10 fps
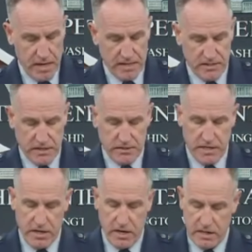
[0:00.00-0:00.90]
As
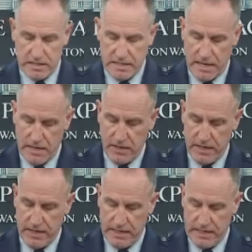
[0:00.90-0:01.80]
Secretary Austin
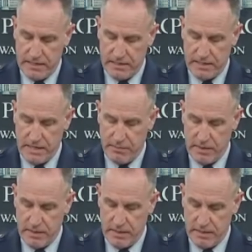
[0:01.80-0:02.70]
highlighted in his
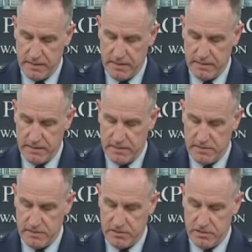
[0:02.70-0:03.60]
statement, this
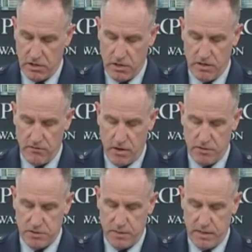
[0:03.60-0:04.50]
is the start of our
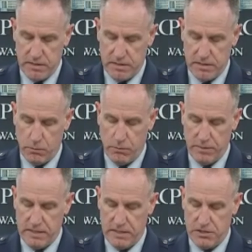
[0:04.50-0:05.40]
response, and there will
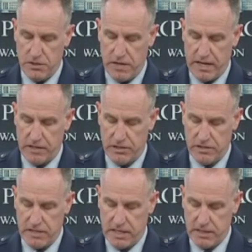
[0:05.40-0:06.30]
be additional
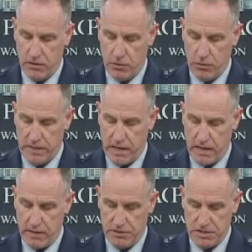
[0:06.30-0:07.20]
actions taken to hold the
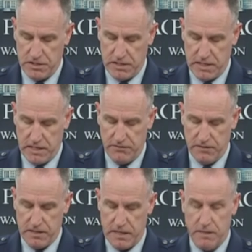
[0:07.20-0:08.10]
IRGC and
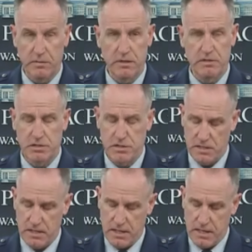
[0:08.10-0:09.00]
affiliated
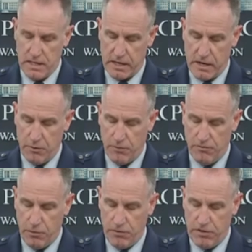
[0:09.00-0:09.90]
militias accountable
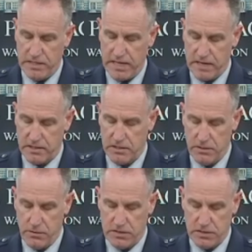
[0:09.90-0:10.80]
for their attacks on
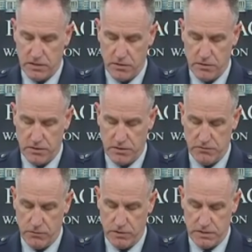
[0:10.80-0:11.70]
U.S. and coalition
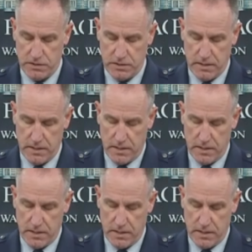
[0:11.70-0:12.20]
forces.